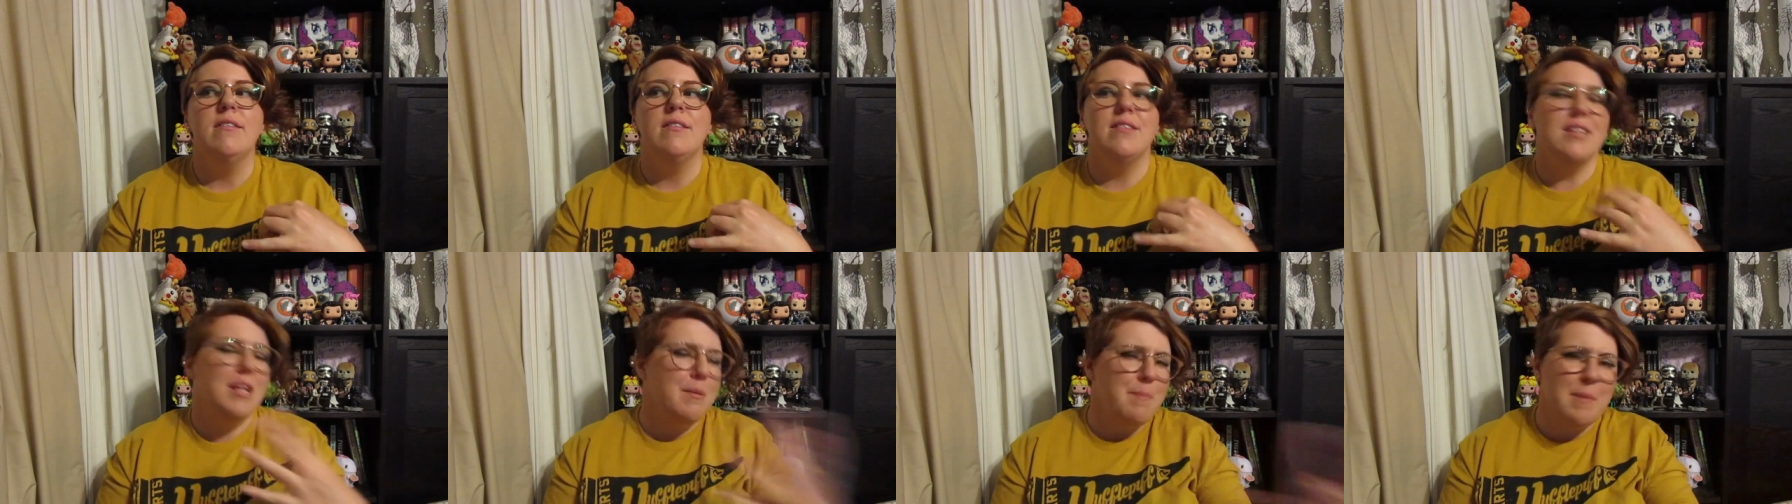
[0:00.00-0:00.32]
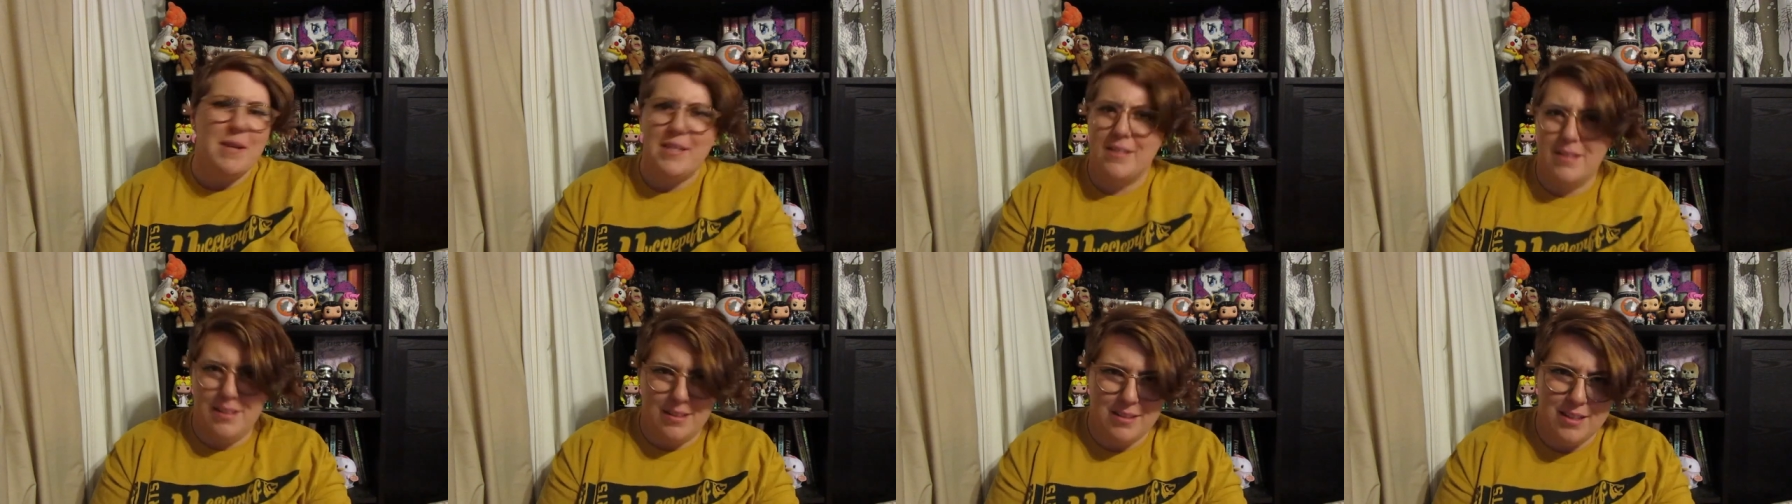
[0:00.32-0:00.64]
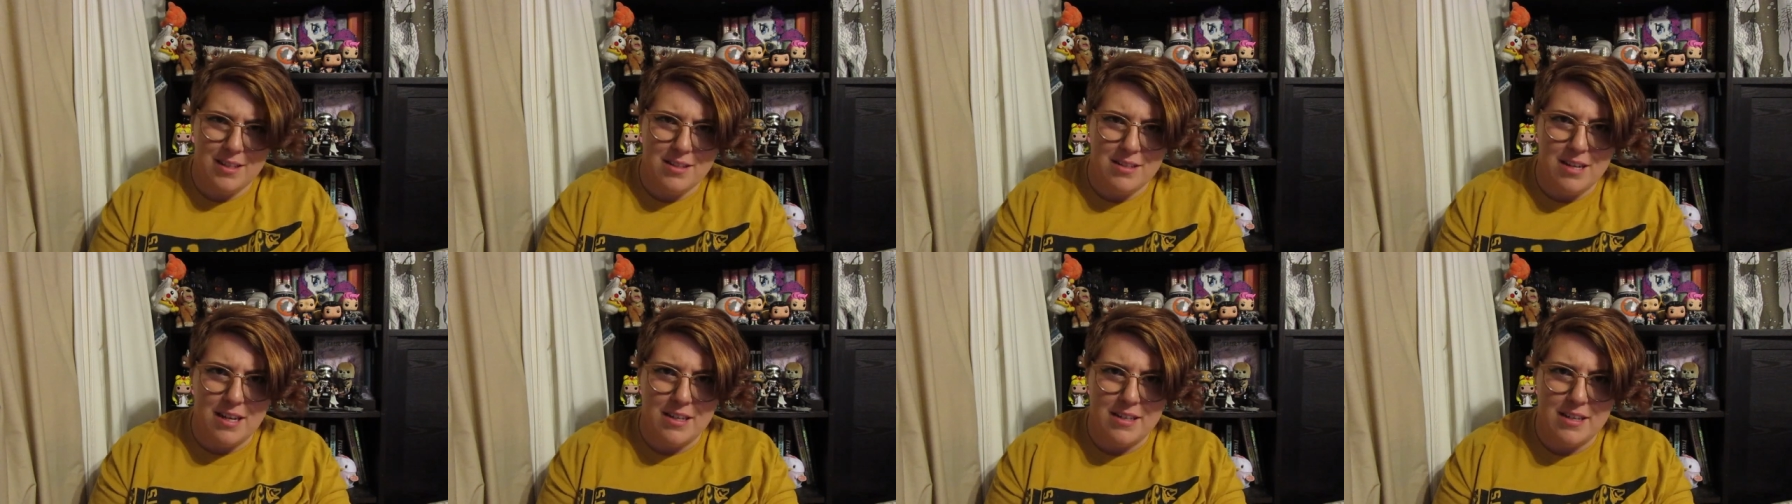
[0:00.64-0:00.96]
they
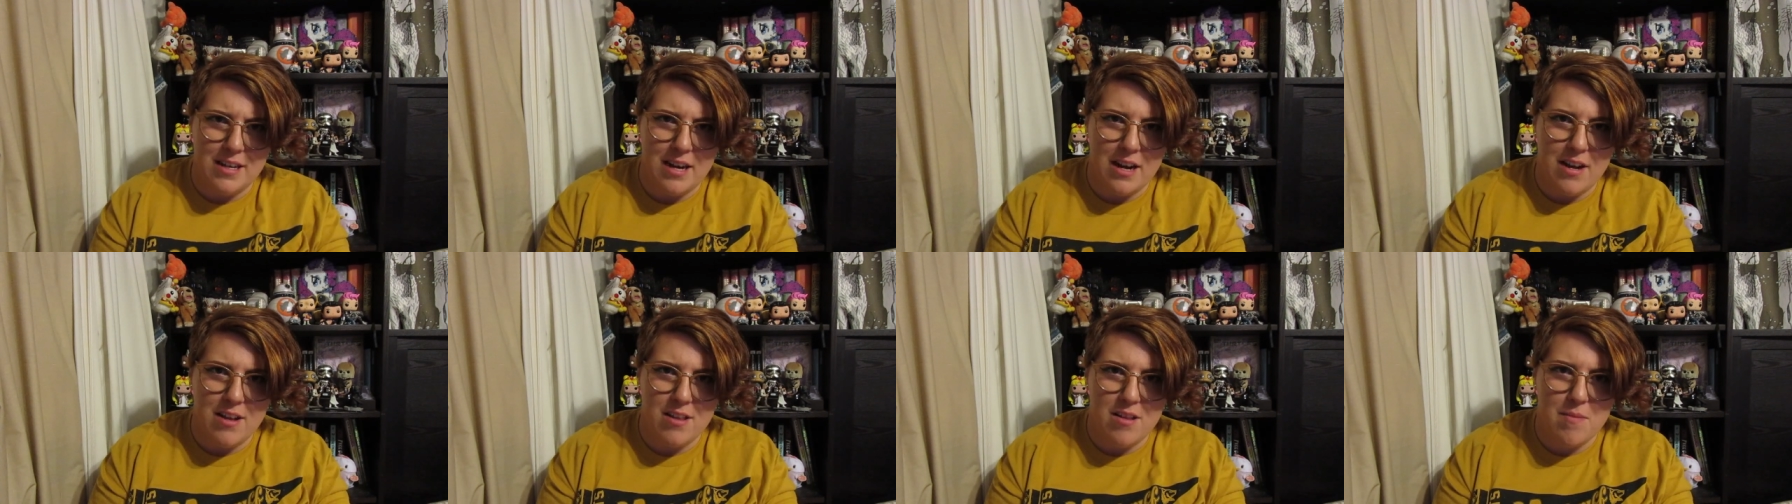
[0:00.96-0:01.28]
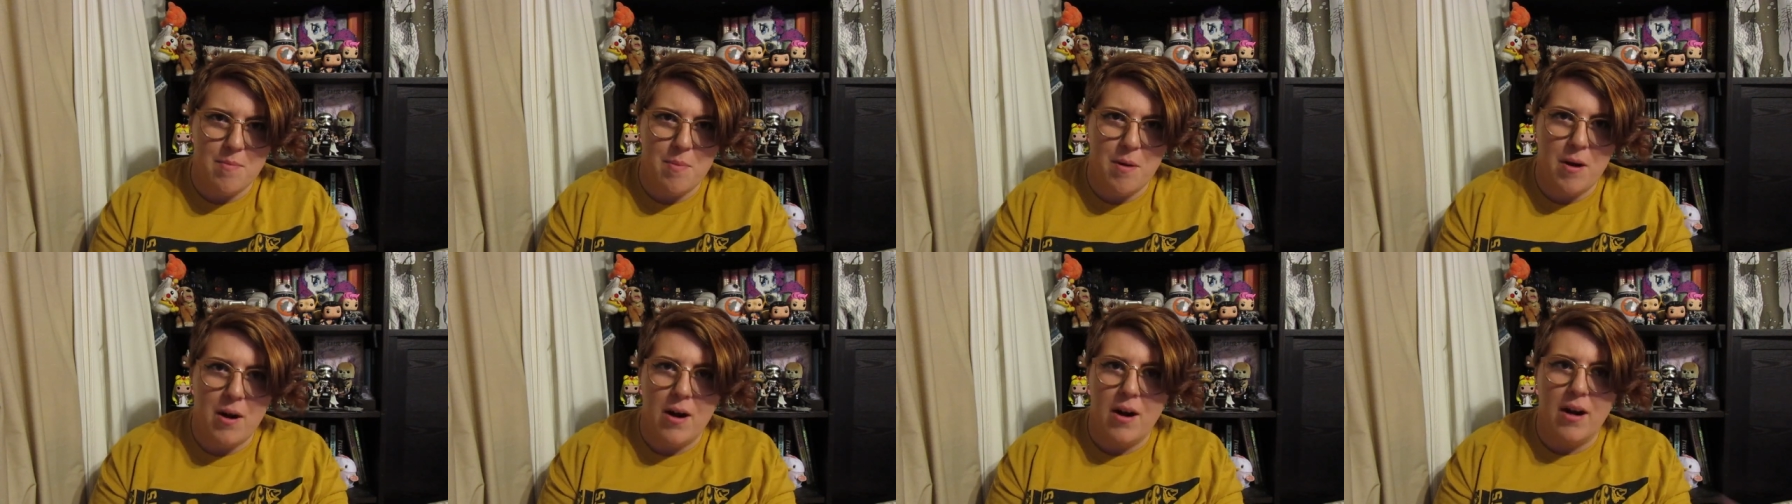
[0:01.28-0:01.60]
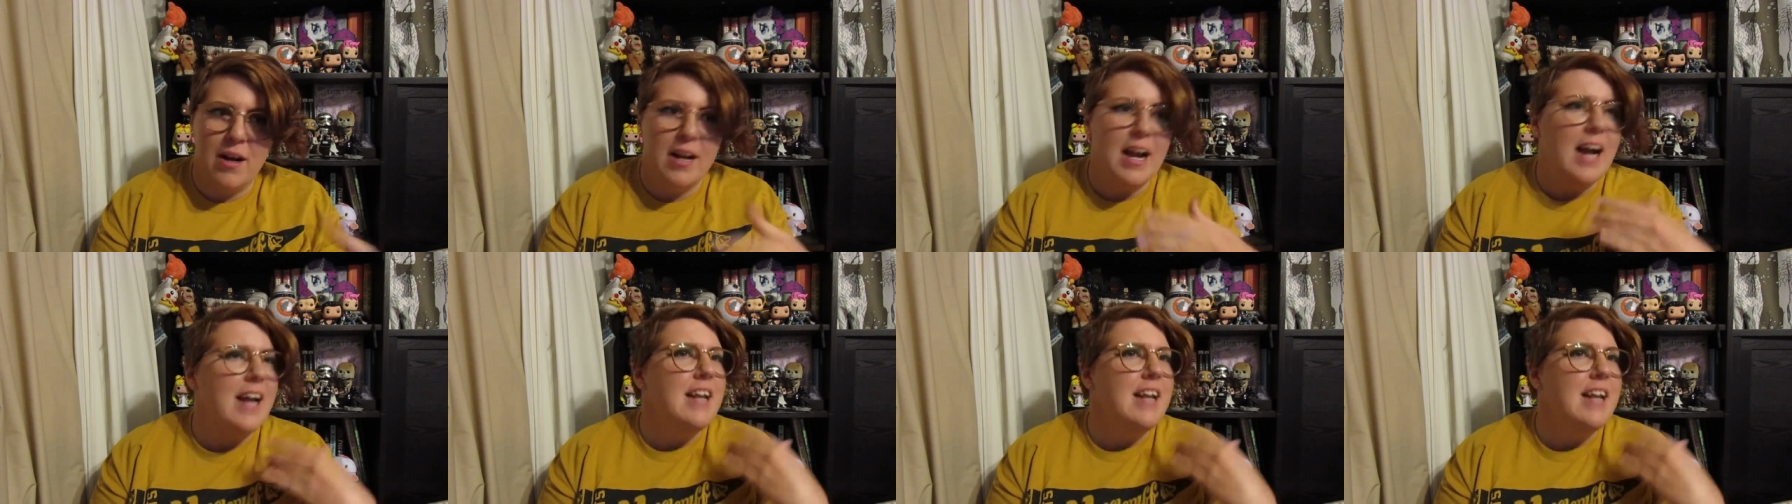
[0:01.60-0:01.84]
basically knocked it out of the park.